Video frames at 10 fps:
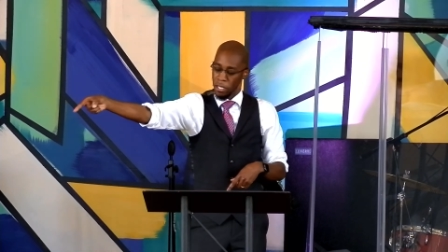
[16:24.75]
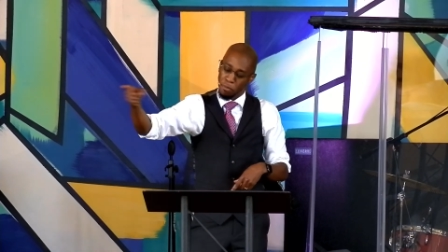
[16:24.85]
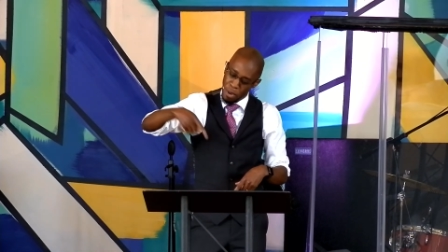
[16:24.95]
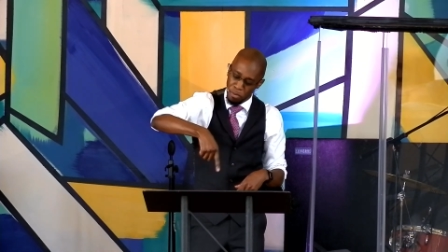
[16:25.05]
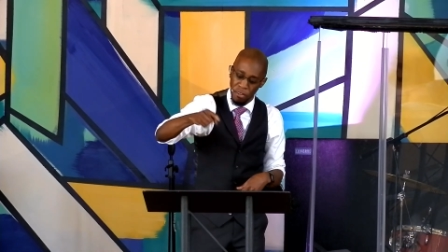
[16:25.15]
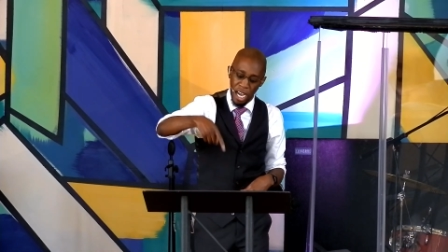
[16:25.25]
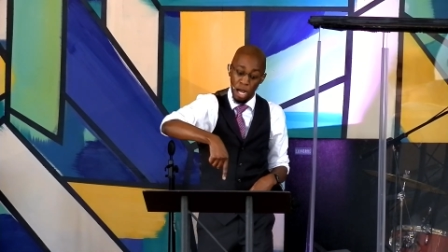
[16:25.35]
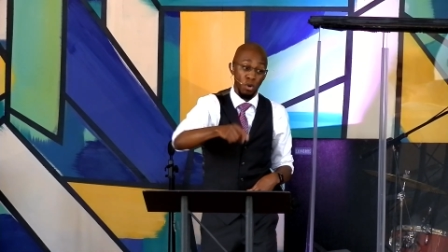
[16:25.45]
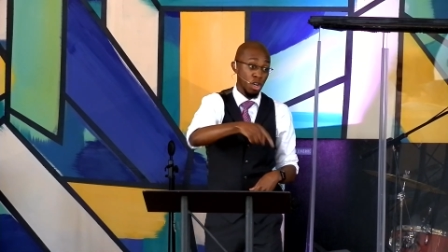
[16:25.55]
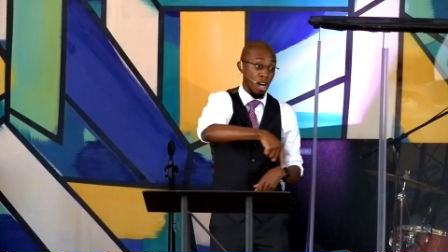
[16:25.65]
The people of
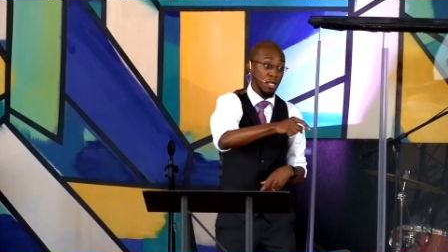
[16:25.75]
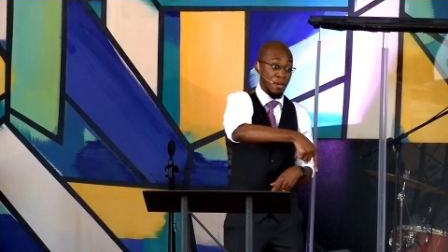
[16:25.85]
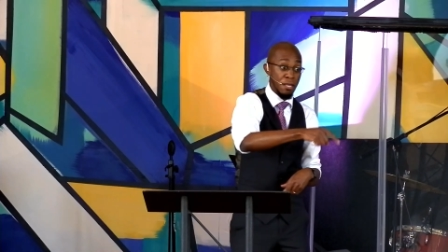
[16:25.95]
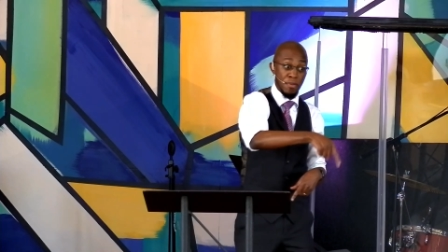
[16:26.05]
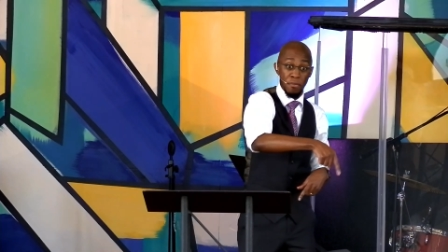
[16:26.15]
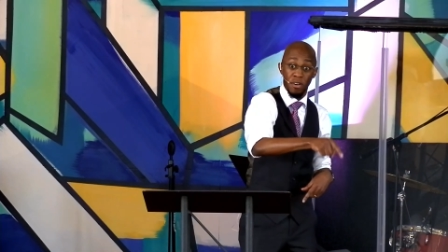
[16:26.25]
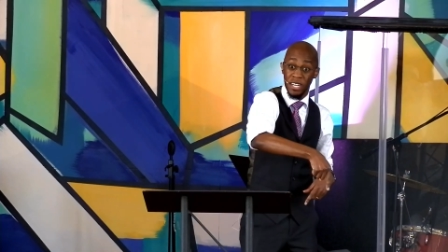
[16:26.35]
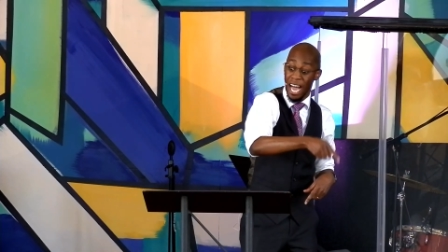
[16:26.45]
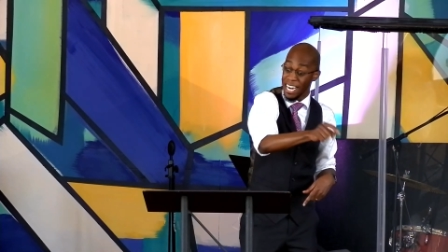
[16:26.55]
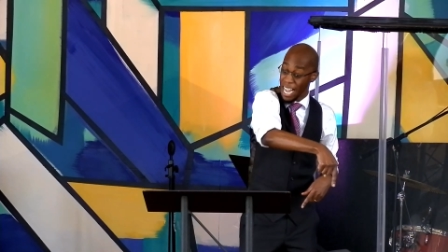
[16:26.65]
God were called to be the people of
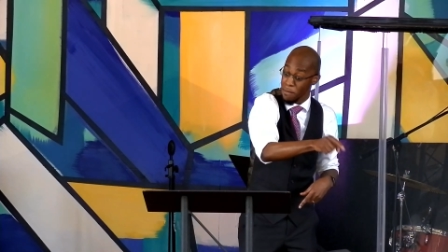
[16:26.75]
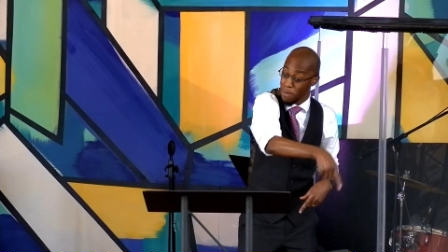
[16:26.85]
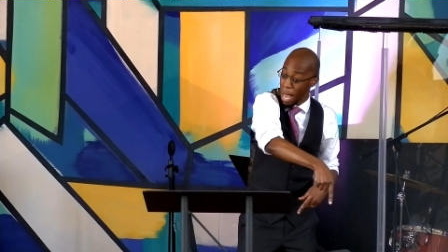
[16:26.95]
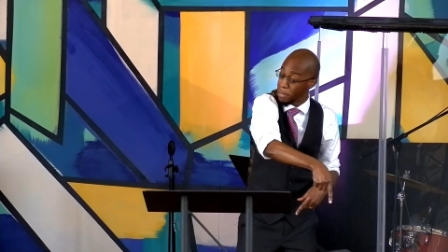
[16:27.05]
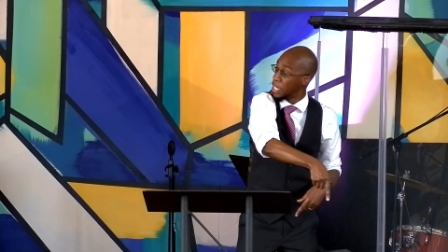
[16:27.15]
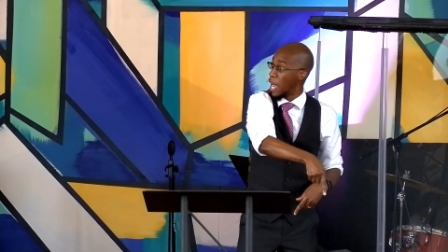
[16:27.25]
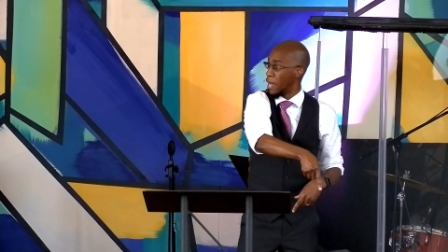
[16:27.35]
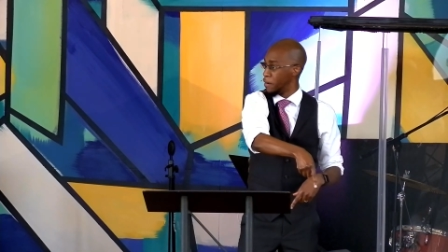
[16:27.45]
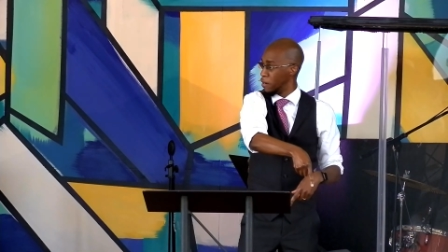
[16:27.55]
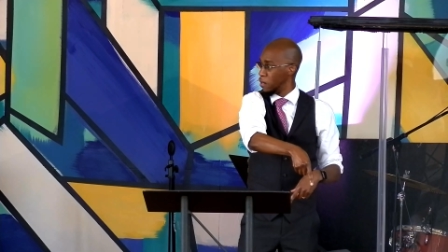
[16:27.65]
God in Babylon.